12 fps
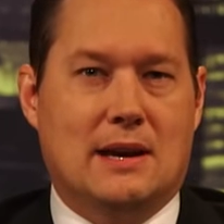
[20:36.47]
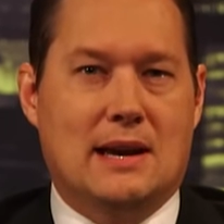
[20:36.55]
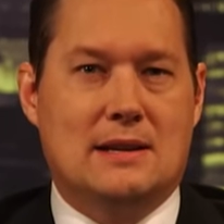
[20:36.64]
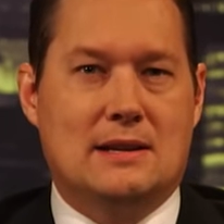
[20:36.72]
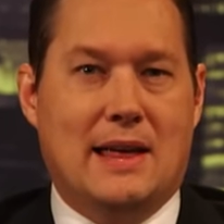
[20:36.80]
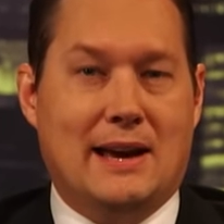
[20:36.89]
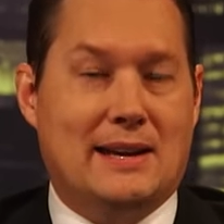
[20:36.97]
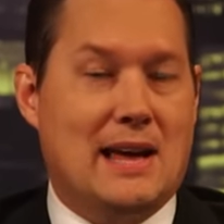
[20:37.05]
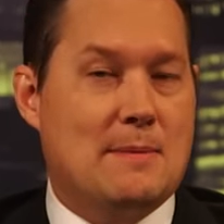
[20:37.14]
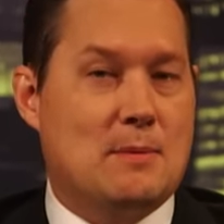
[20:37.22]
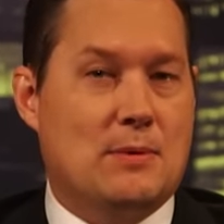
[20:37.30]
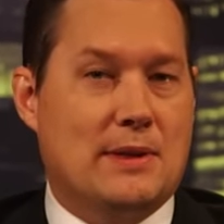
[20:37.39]
And that can
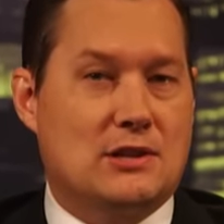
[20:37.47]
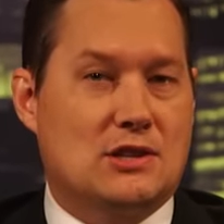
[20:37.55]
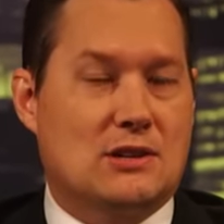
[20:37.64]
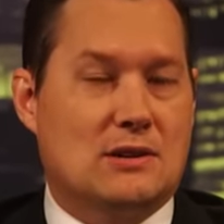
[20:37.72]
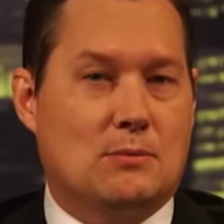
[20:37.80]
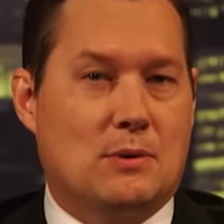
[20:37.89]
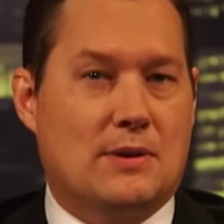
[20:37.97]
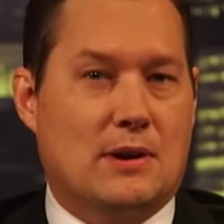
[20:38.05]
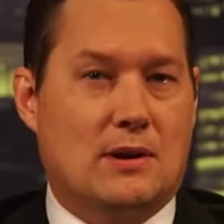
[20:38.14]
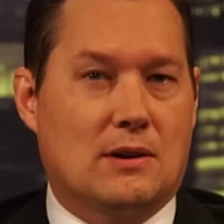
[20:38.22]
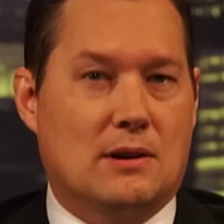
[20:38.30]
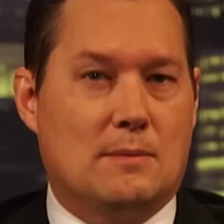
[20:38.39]
happen with
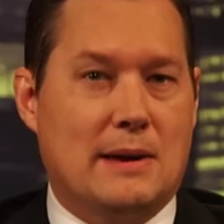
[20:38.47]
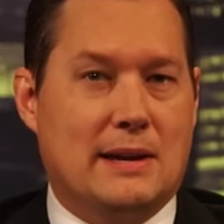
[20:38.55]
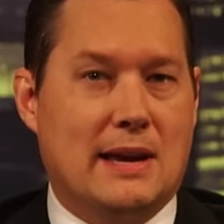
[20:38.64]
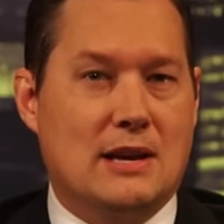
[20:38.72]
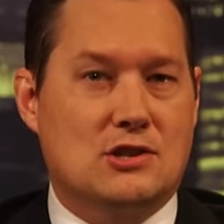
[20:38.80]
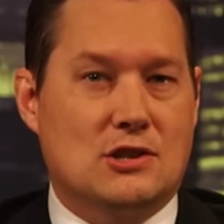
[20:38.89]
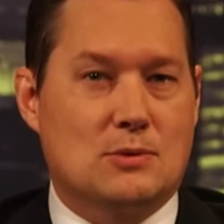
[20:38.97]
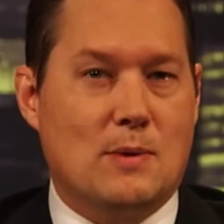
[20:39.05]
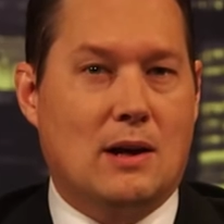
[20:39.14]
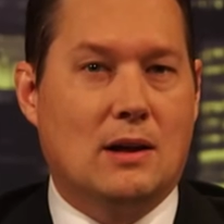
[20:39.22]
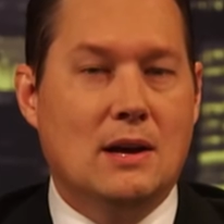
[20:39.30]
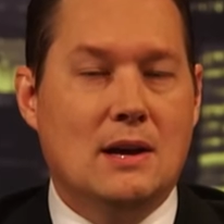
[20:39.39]
our medication as
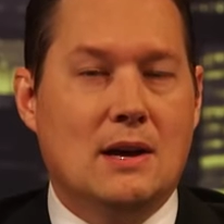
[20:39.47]
well.